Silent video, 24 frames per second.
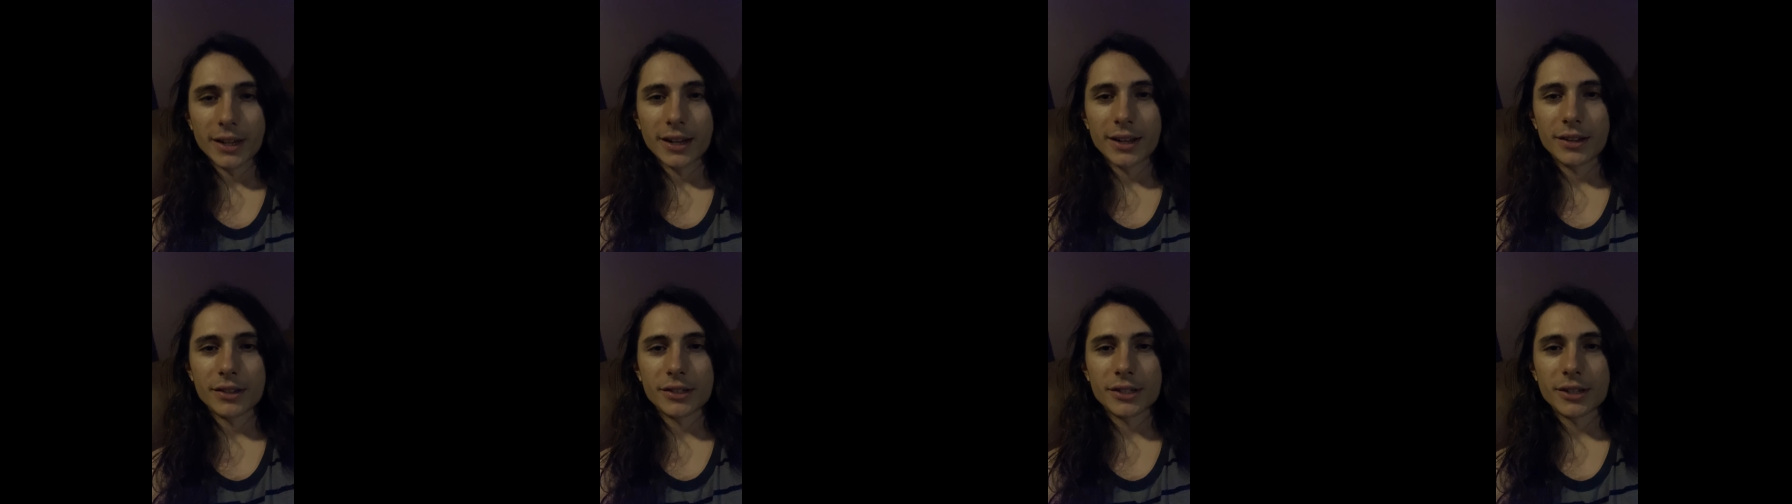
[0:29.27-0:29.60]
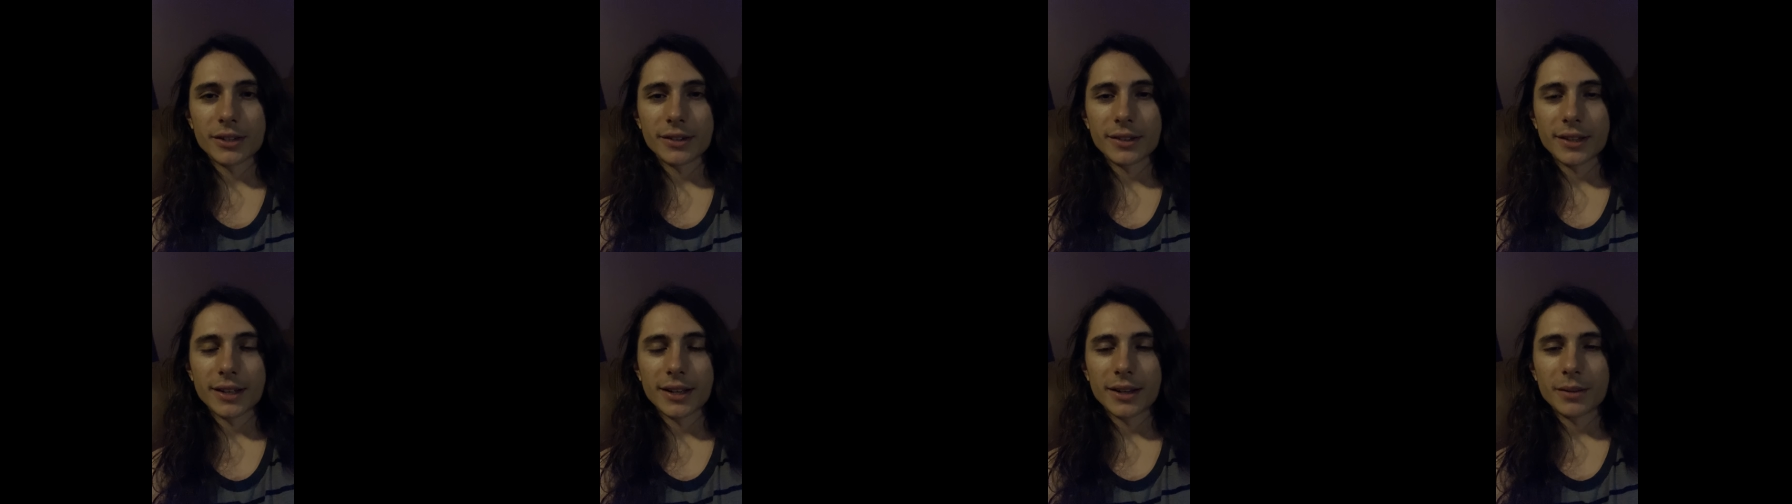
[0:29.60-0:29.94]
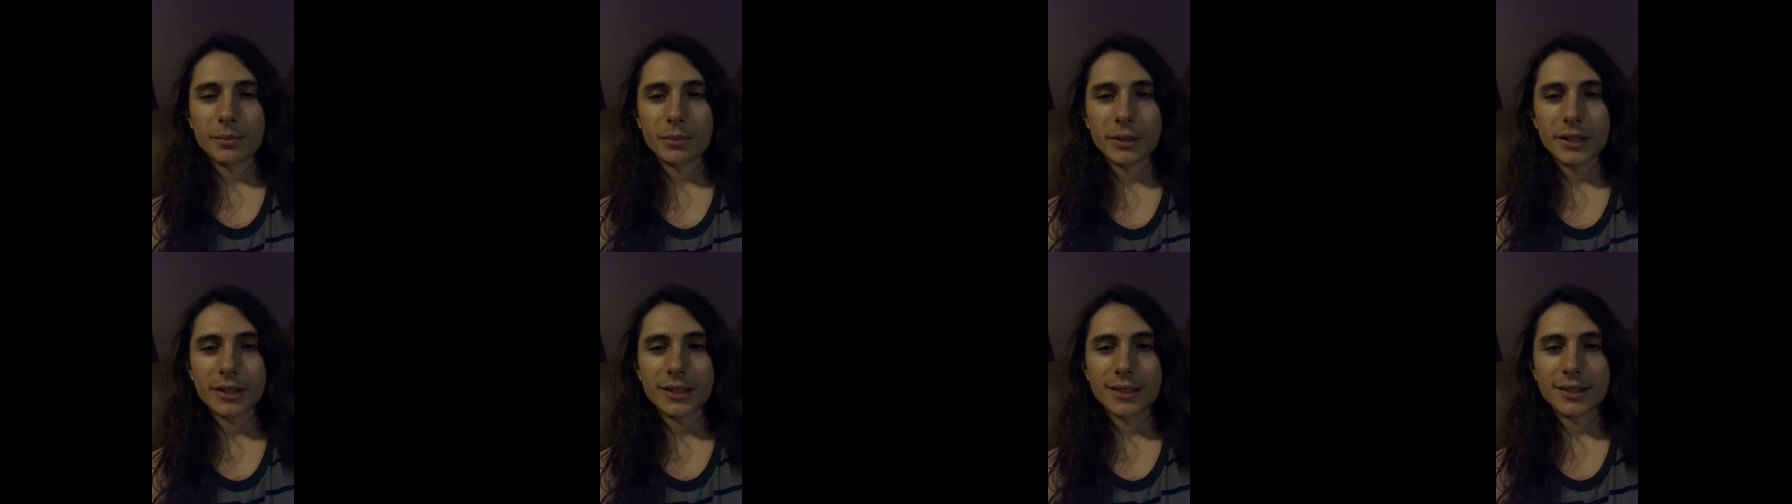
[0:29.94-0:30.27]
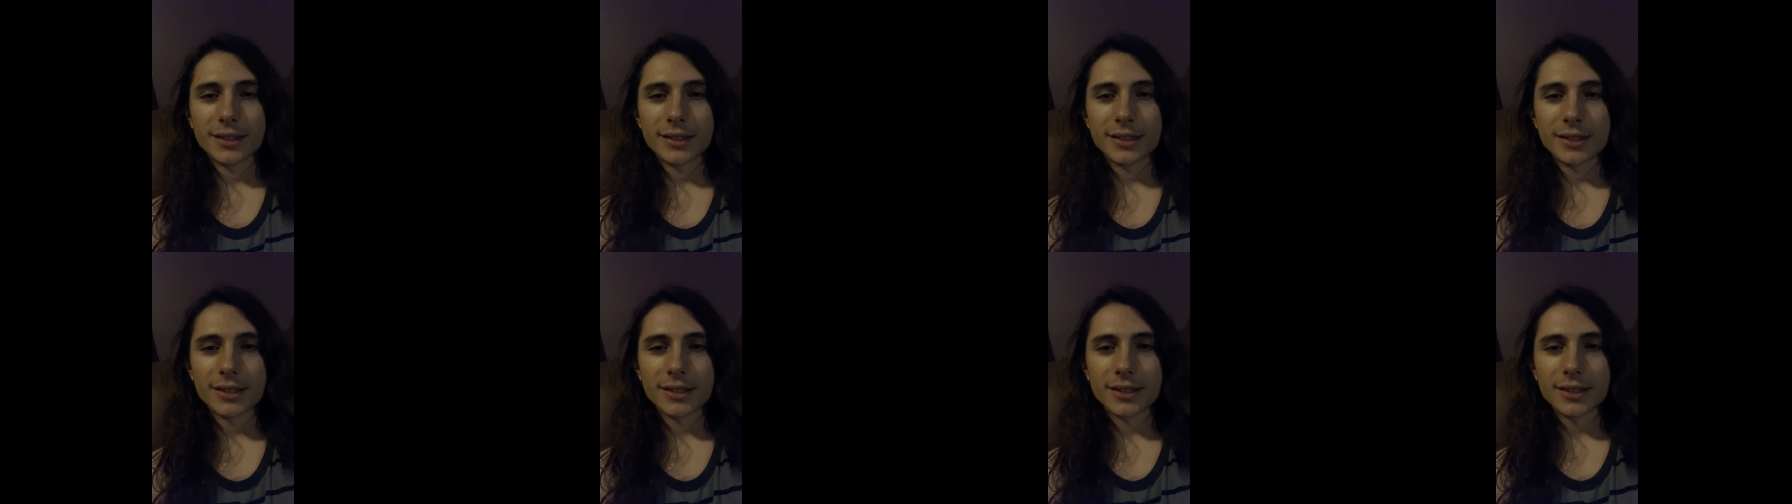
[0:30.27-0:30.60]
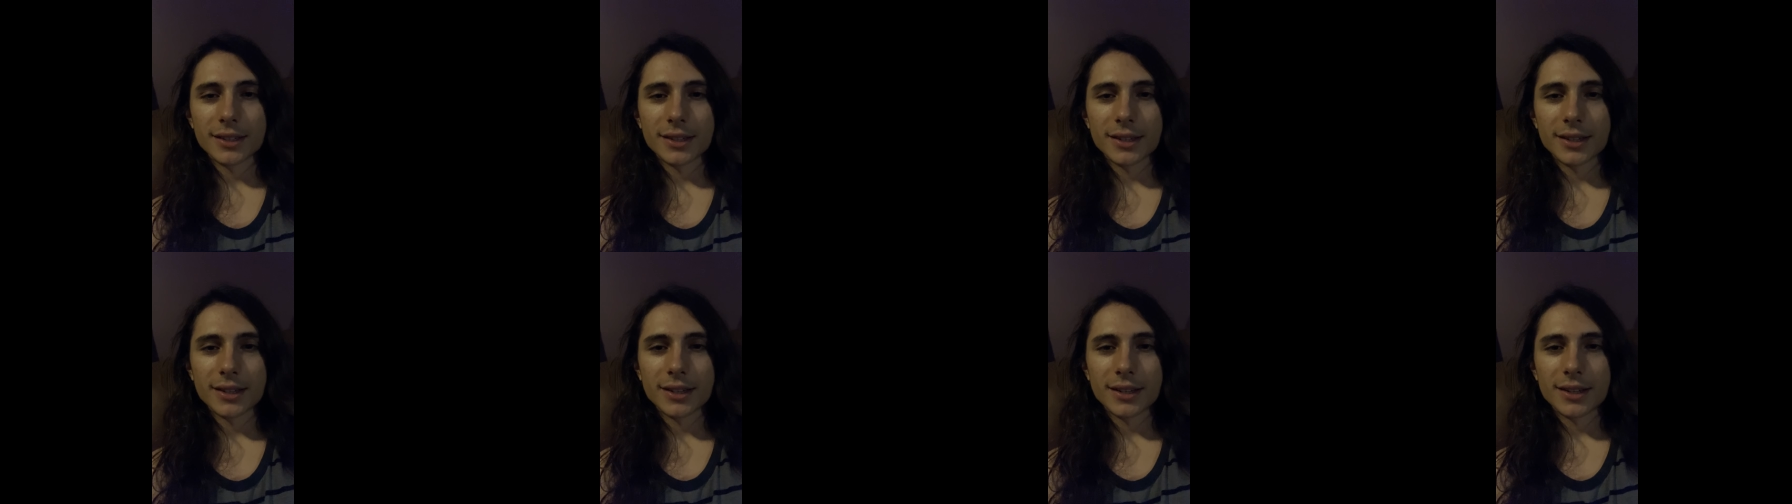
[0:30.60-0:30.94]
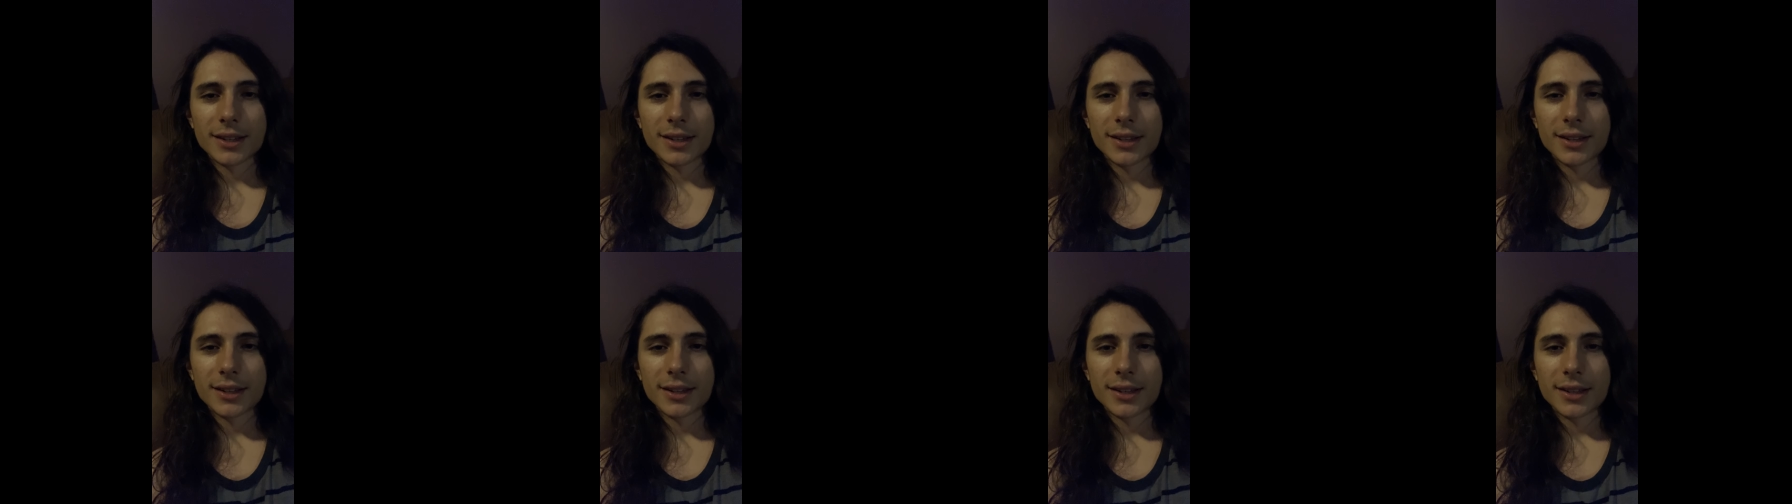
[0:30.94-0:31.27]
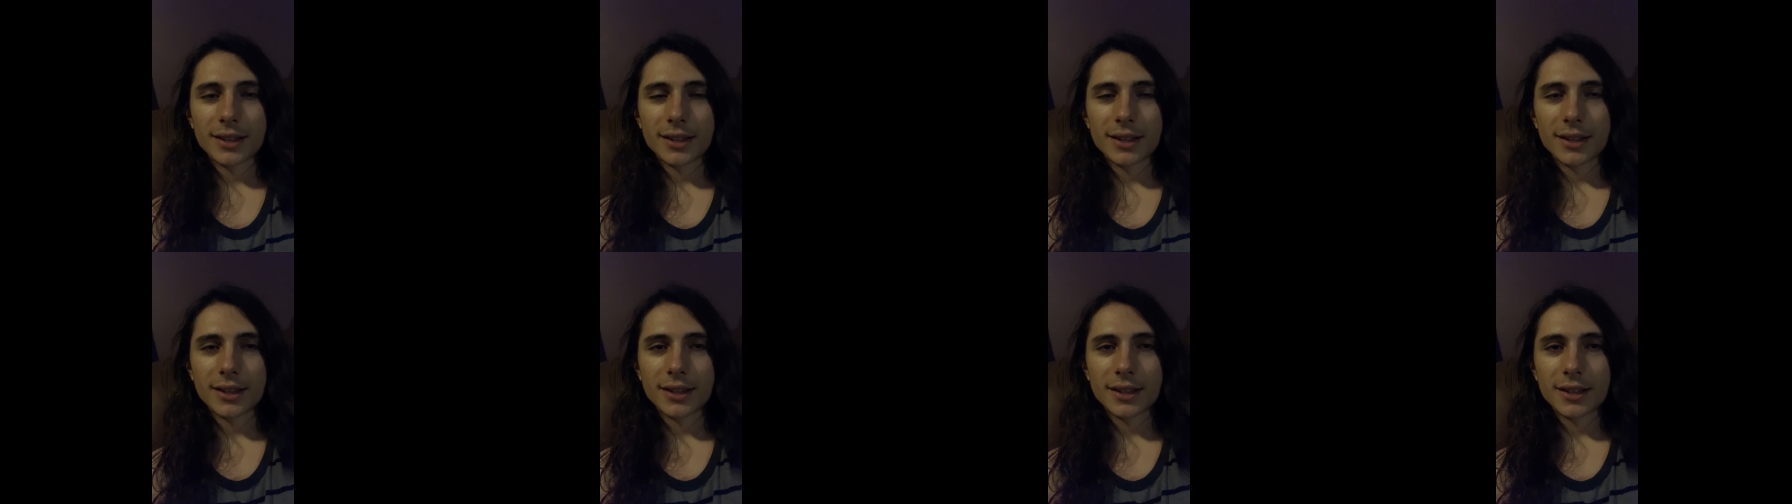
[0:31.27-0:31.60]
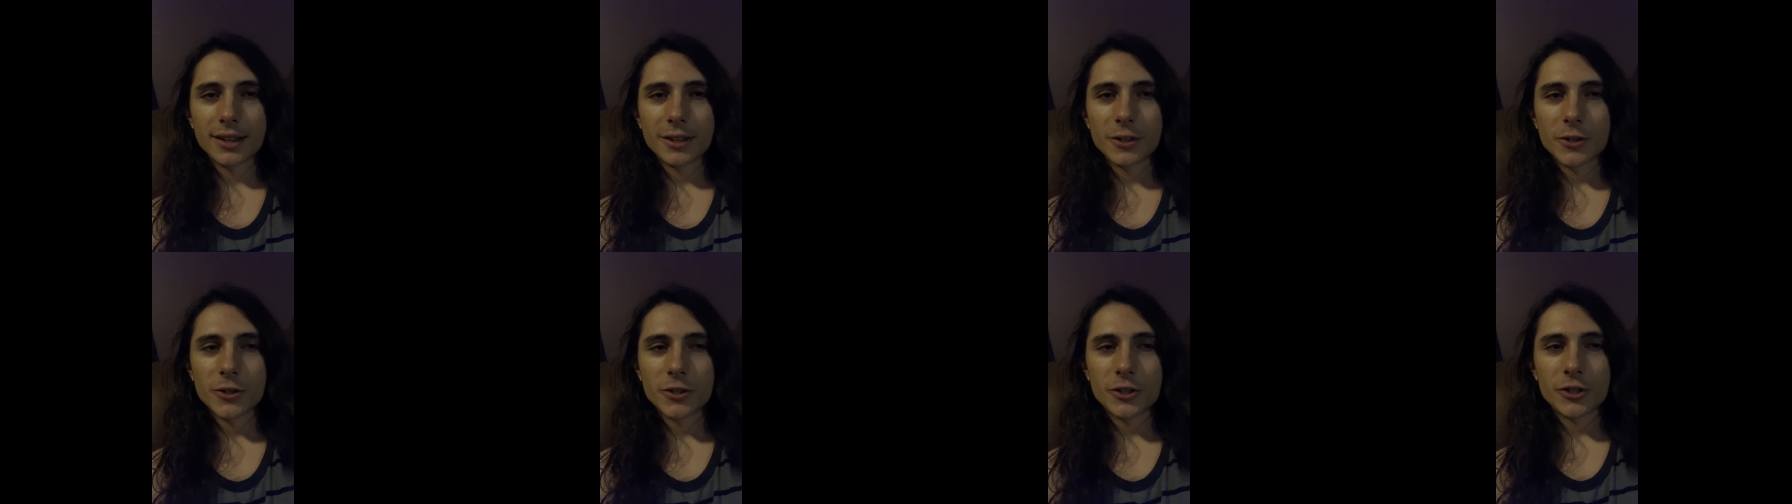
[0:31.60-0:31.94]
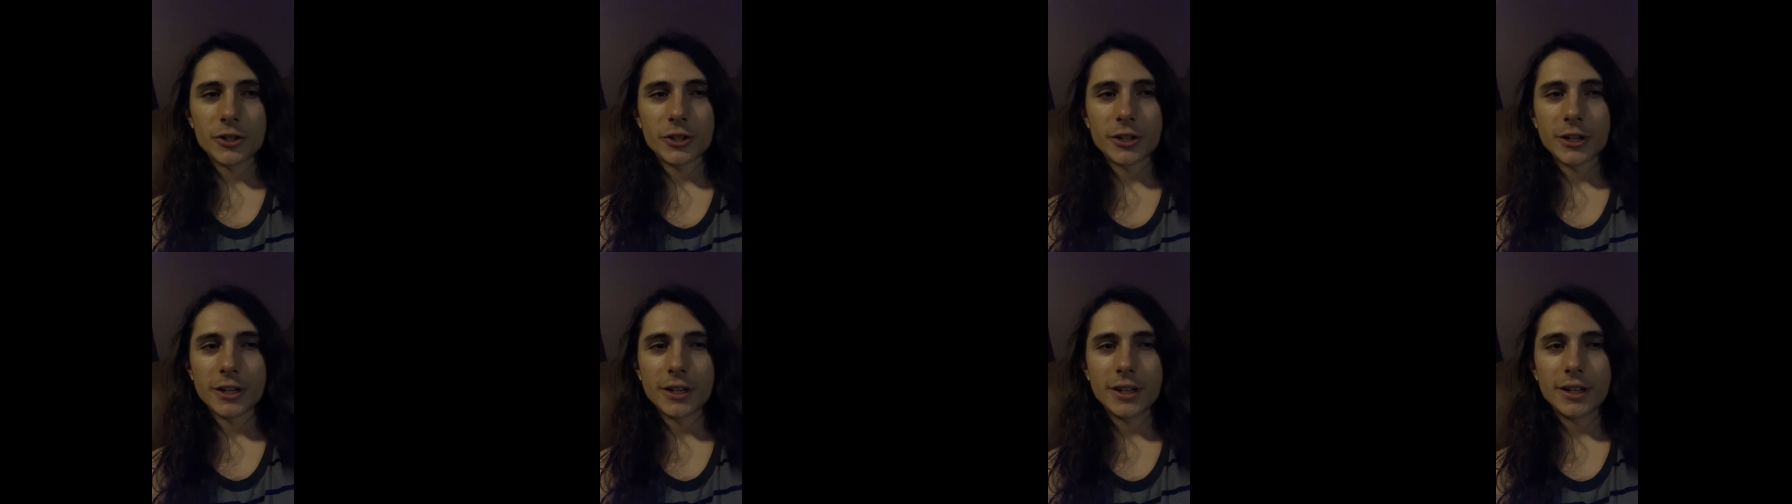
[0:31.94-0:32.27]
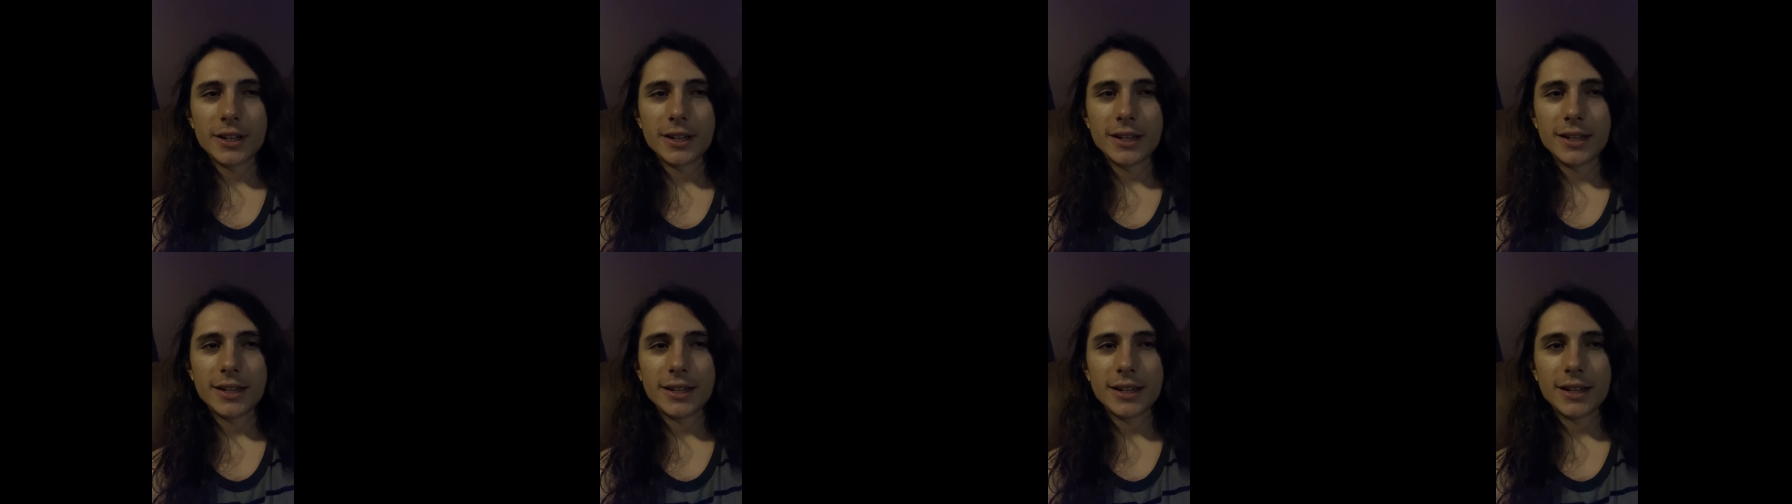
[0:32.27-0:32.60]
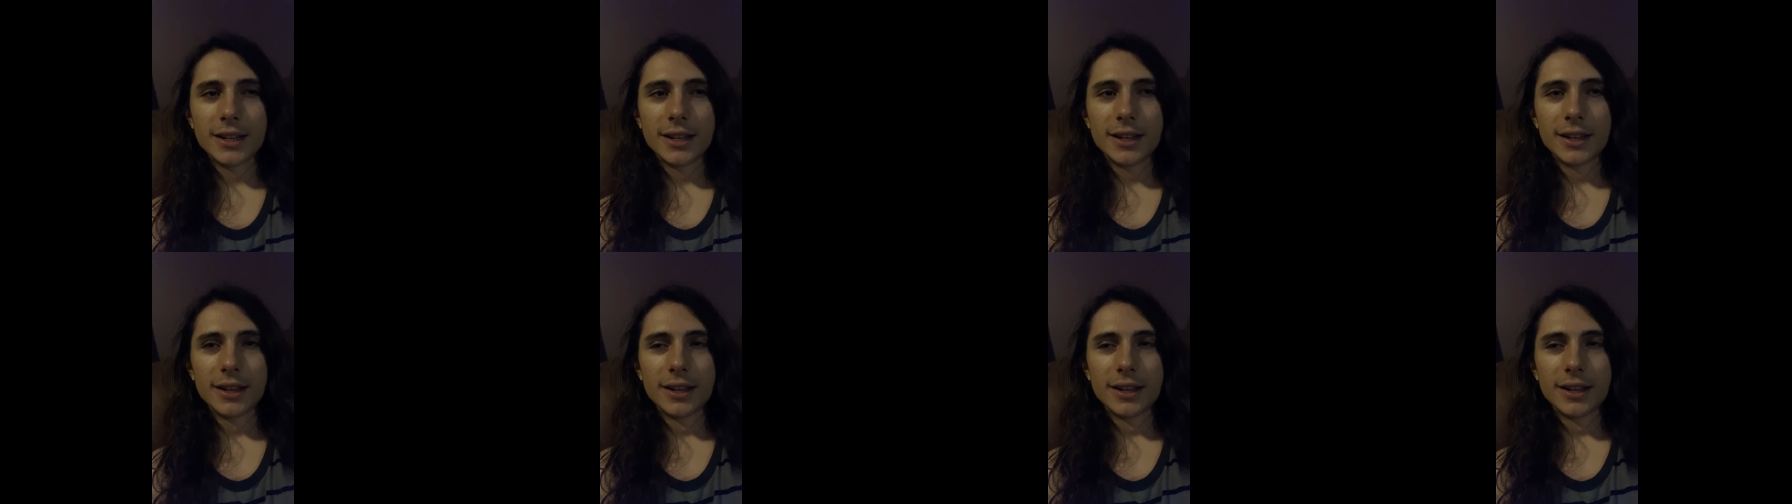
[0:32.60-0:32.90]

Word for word: ask her that because she